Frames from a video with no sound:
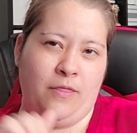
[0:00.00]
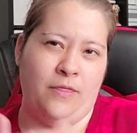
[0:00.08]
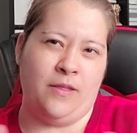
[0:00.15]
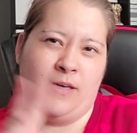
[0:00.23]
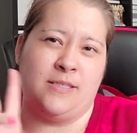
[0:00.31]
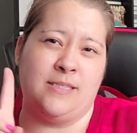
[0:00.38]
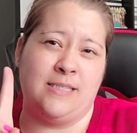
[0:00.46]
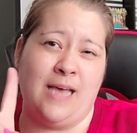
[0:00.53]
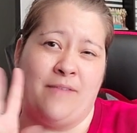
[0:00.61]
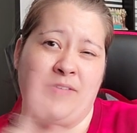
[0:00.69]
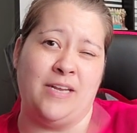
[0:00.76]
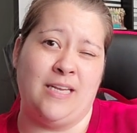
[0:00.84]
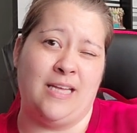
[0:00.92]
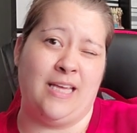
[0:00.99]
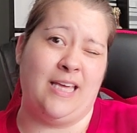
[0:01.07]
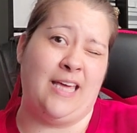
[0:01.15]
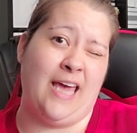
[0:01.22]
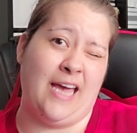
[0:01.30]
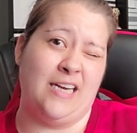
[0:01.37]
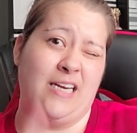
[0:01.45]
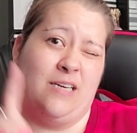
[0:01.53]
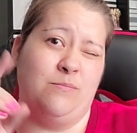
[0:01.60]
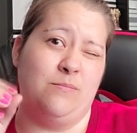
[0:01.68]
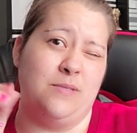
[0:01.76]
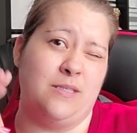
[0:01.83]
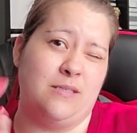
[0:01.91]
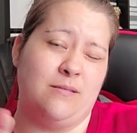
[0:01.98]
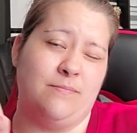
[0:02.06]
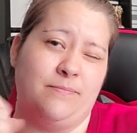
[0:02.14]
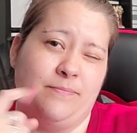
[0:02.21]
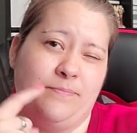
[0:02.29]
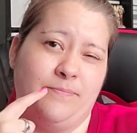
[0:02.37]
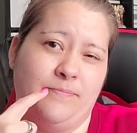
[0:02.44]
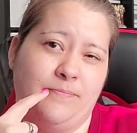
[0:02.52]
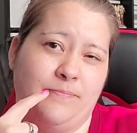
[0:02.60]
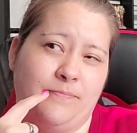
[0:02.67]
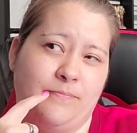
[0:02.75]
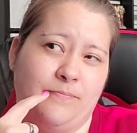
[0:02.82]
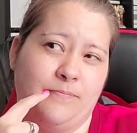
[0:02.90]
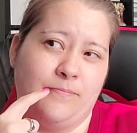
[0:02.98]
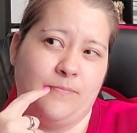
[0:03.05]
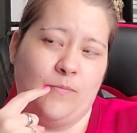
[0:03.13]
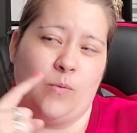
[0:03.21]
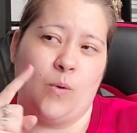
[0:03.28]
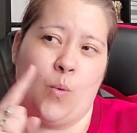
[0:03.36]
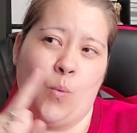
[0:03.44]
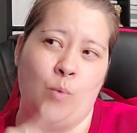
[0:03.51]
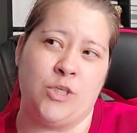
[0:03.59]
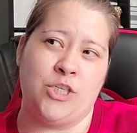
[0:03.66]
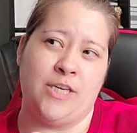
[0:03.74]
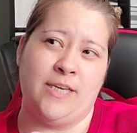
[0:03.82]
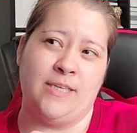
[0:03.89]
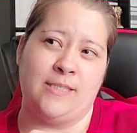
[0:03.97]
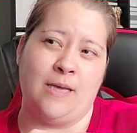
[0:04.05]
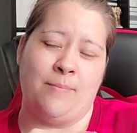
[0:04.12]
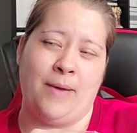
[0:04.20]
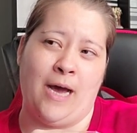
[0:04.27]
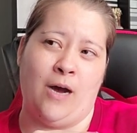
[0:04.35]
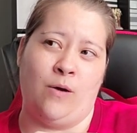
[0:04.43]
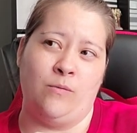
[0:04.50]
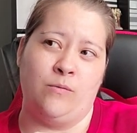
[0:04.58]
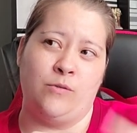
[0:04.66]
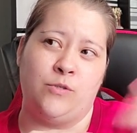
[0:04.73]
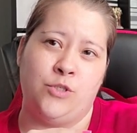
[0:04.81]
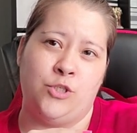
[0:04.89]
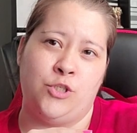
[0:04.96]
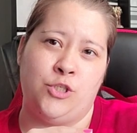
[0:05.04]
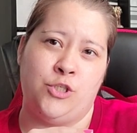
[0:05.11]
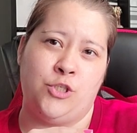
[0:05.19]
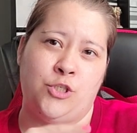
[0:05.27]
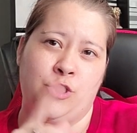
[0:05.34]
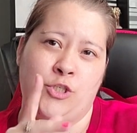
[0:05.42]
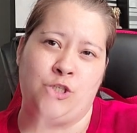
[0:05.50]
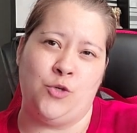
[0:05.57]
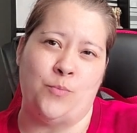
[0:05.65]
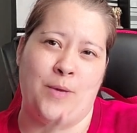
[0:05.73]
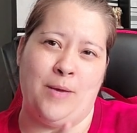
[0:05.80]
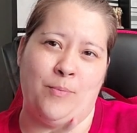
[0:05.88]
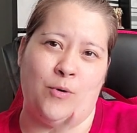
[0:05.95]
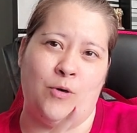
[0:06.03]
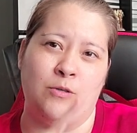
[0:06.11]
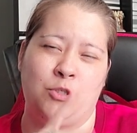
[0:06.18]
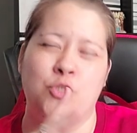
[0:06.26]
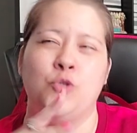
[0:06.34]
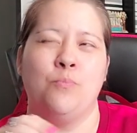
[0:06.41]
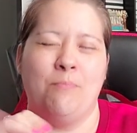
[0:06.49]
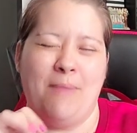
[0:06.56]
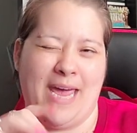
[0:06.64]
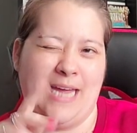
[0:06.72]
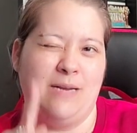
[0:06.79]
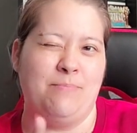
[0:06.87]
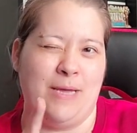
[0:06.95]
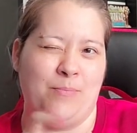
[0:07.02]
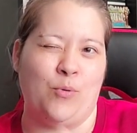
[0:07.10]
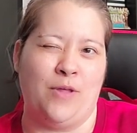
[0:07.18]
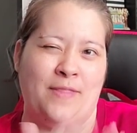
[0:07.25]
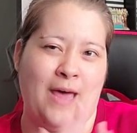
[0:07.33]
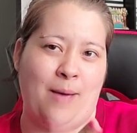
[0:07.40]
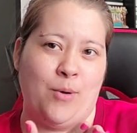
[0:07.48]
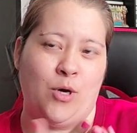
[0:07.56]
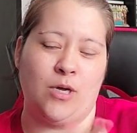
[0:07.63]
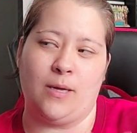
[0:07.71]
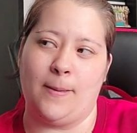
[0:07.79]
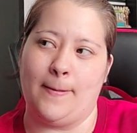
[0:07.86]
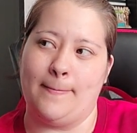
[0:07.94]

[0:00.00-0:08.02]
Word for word: The Seven Kingdoms, which is about two people, two main people in that book.